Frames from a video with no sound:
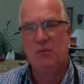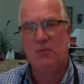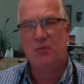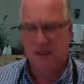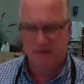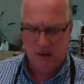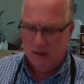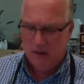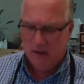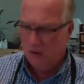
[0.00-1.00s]
We have
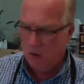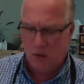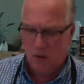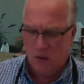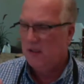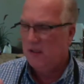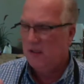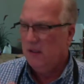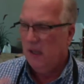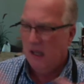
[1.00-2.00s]
the Logos
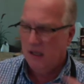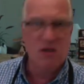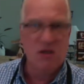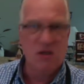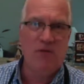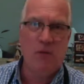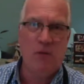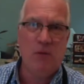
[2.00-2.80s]
software.